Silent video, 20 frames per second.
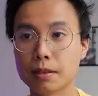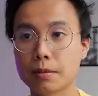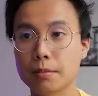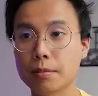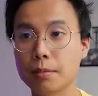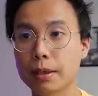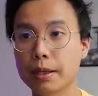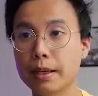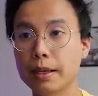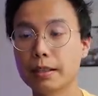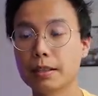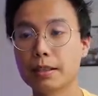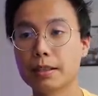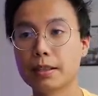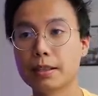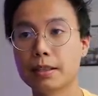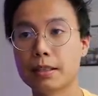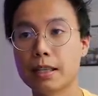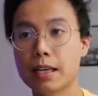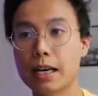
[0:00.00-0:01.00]
But
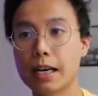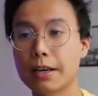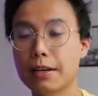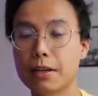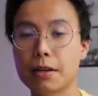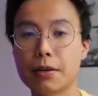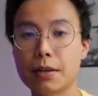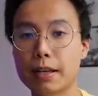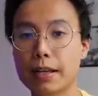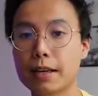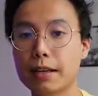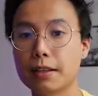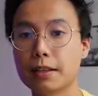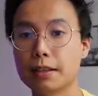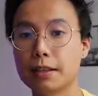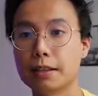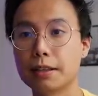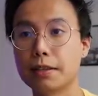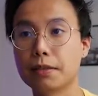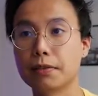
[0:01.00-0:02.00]
I know that
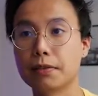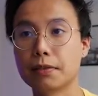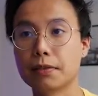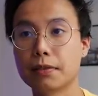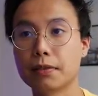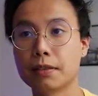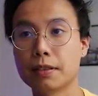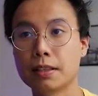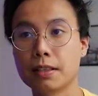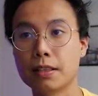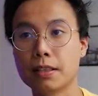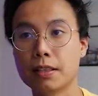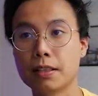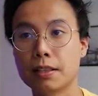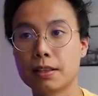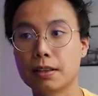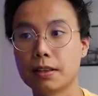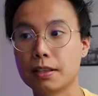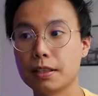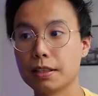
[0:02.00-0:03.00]
if
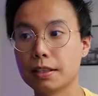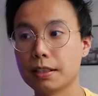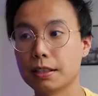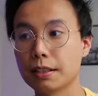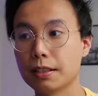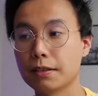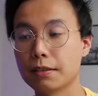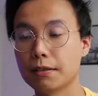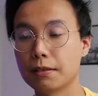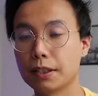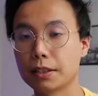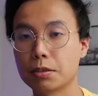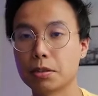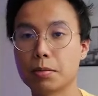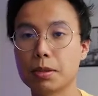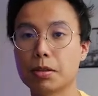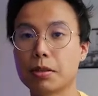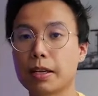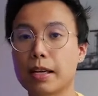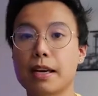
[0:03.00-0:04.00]
the Victory
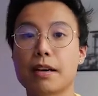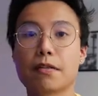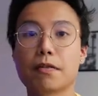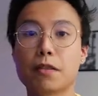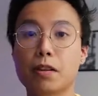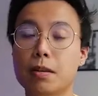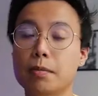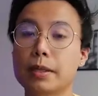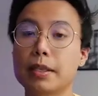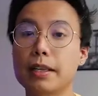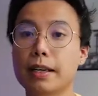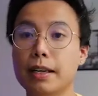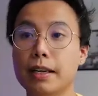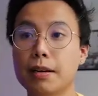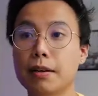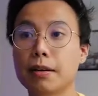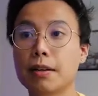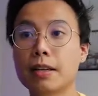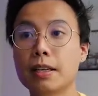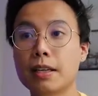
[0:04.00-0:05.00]
Bell can't farm me
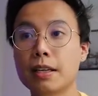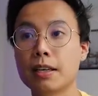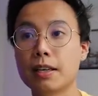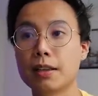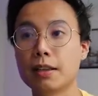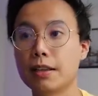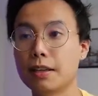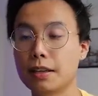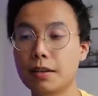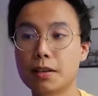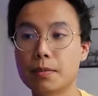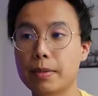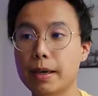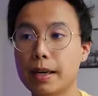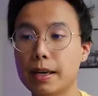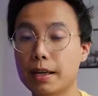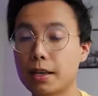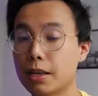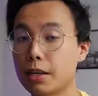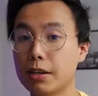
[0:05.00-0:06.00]
down, then in the
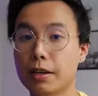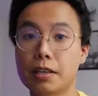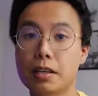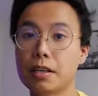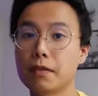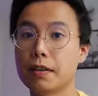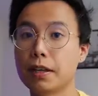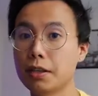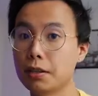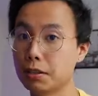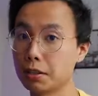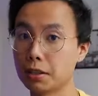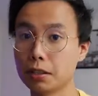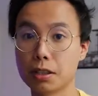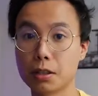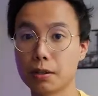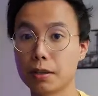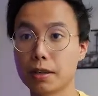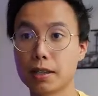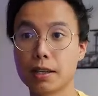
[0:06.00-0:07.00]
back I already have energy
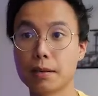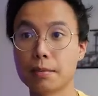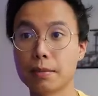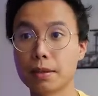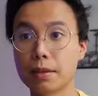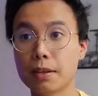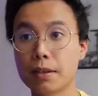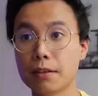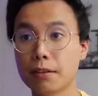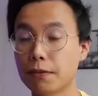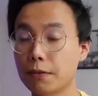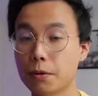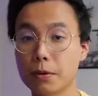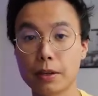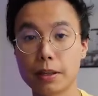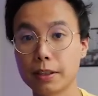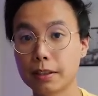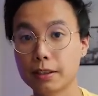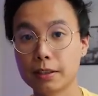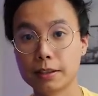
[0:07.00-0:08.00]
loaded up for
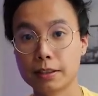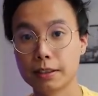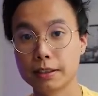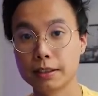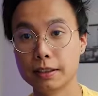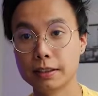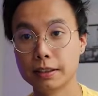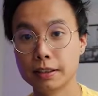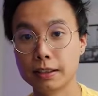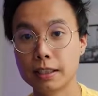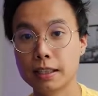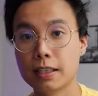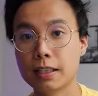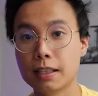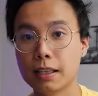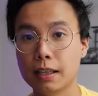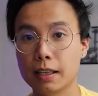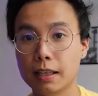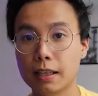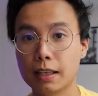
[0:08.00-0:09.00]
it.
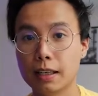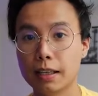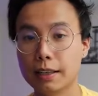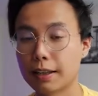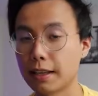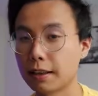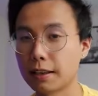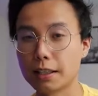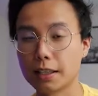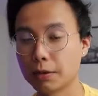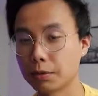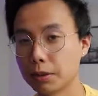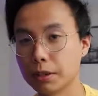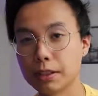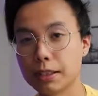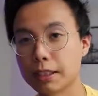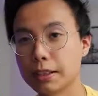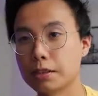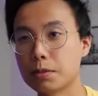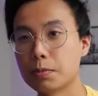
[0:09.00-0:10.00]
And that thing
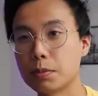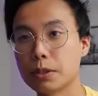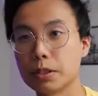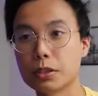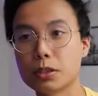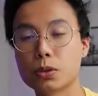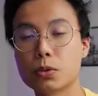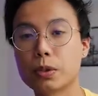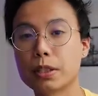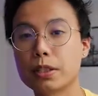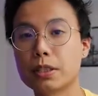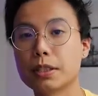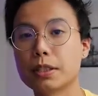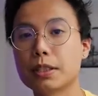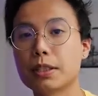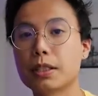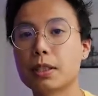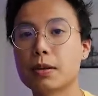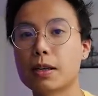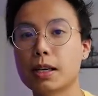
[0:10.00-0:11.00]
really is pretty
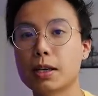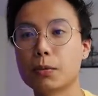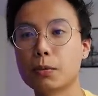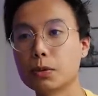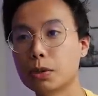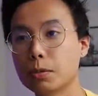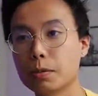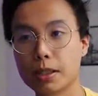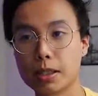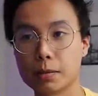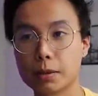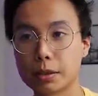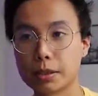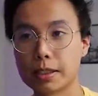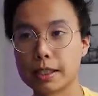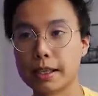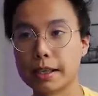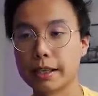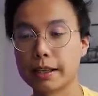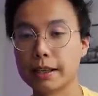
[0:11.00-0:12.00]
squishy, so I will be able to
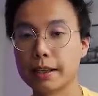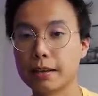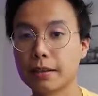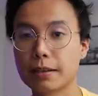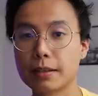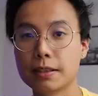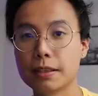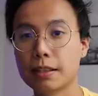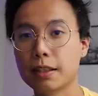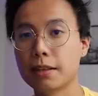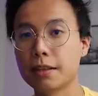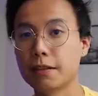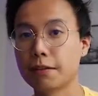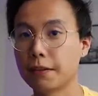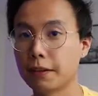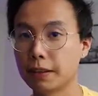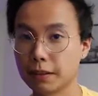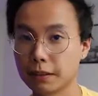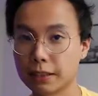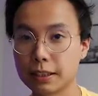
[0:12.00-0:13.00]
take it out
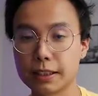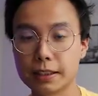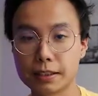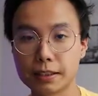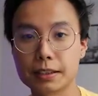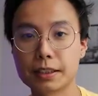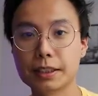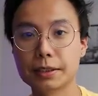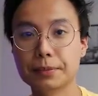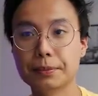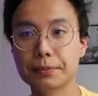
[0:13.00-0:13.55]
fairly easy.